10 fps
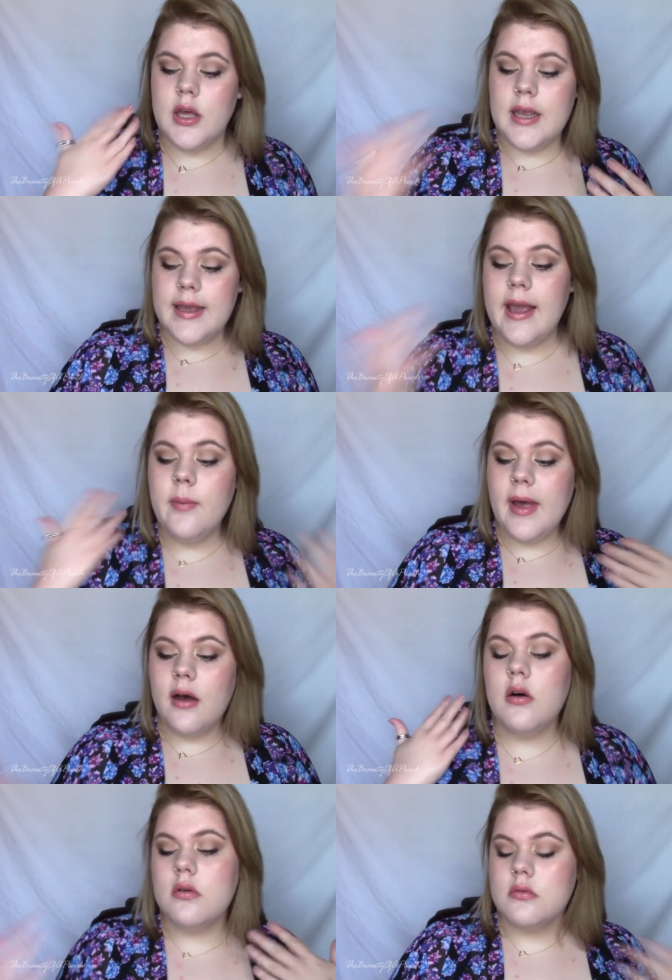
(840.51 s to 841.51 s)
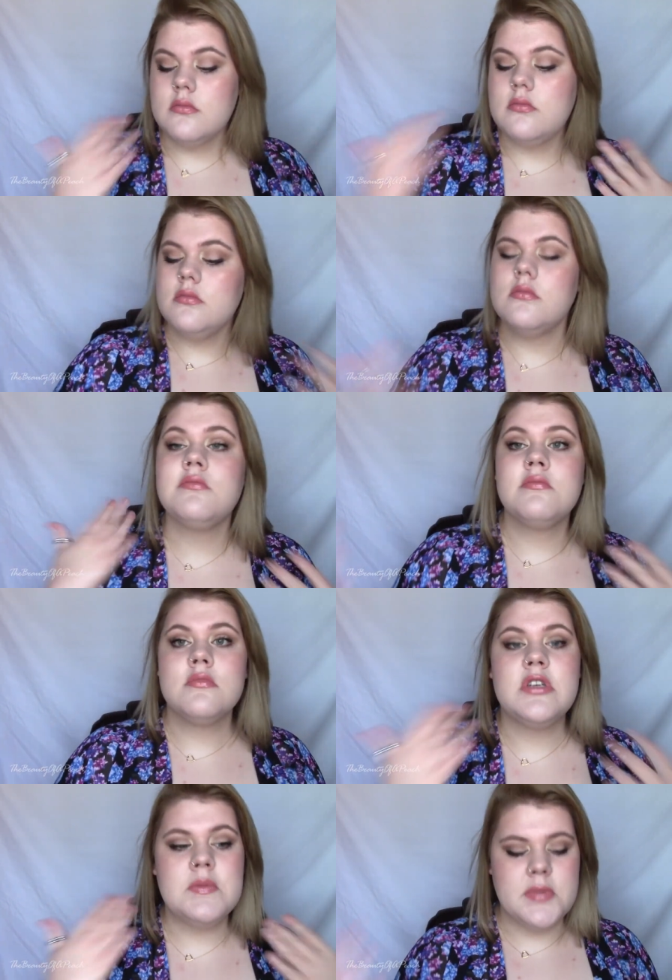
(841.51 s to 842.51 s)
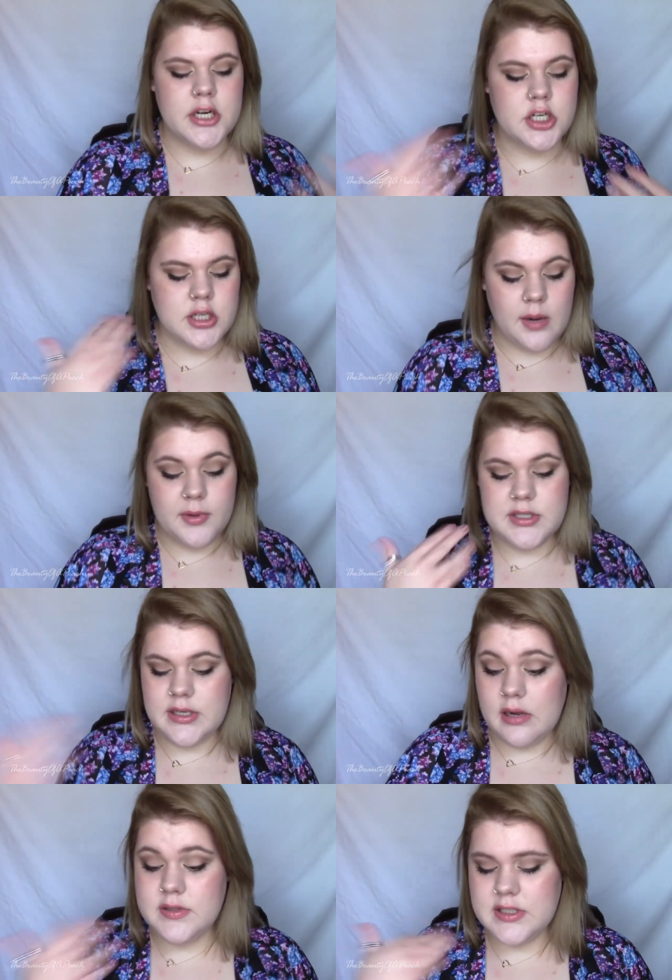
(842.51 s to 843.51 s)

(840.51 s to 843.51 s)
It came out in bigger droplets than I